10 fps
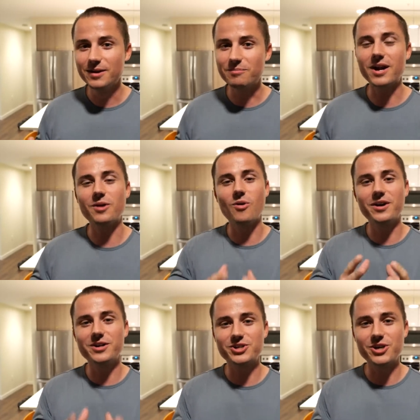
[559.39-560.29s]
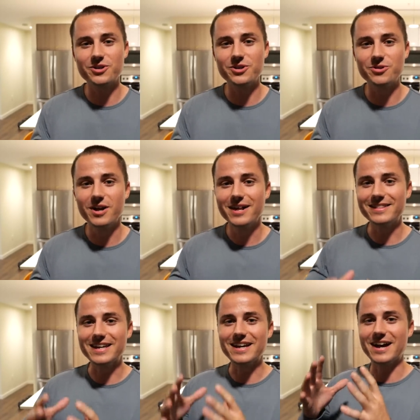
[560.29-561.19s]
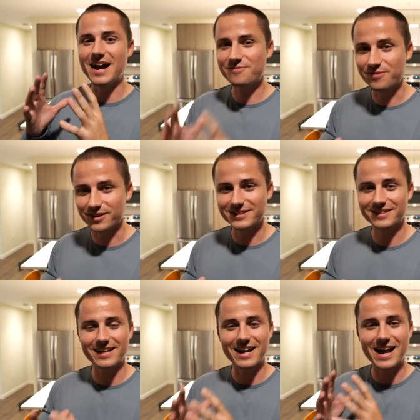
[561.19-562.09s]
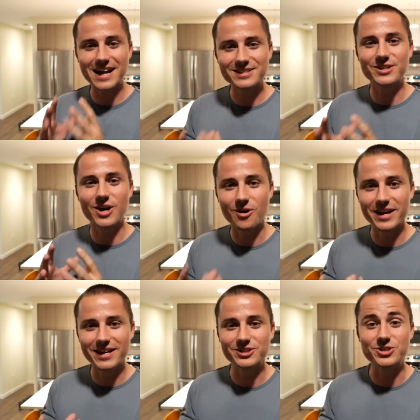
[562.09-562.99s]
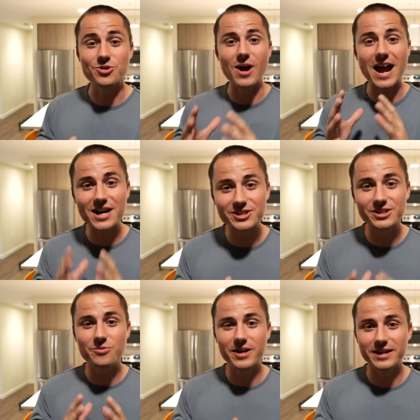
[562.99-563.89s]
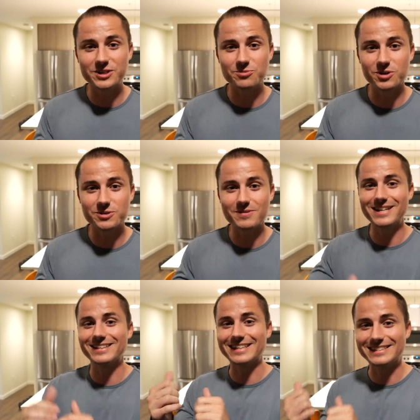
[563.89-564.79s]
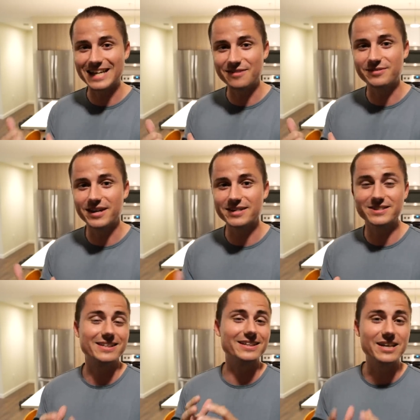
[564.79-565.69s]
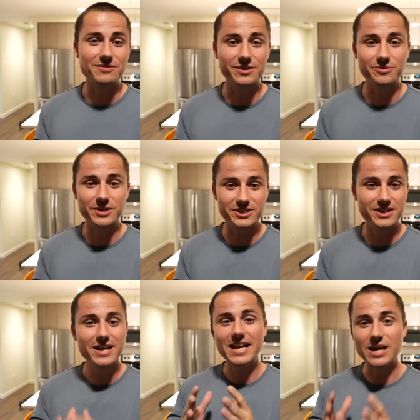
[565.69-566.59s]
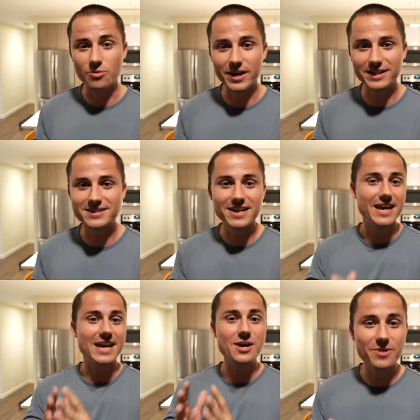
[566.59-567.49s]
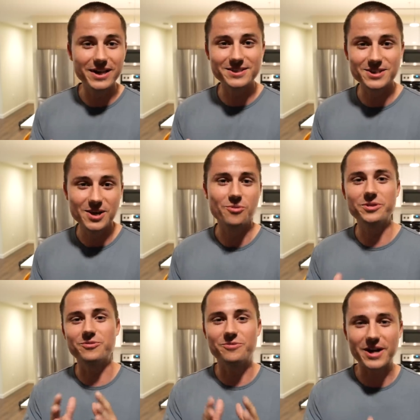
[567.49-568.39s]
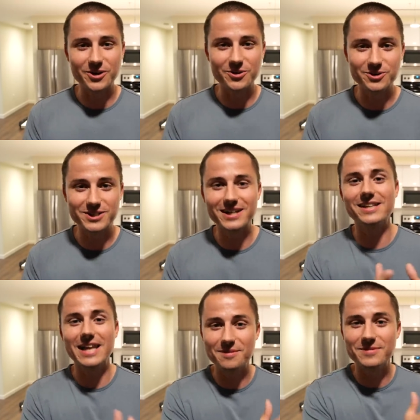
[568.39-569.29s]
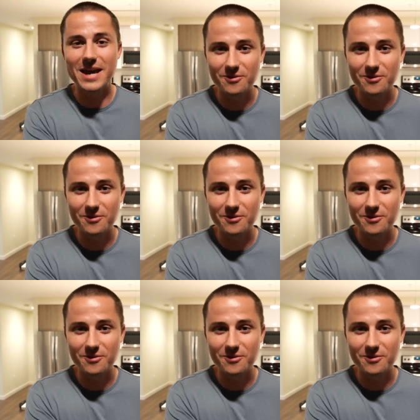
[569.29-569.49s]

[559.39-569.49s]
but I wanted to show you the effort that has to go into actually winning at sports betting like Dave does to the level at which he wins. He wins what the fake gurus claim they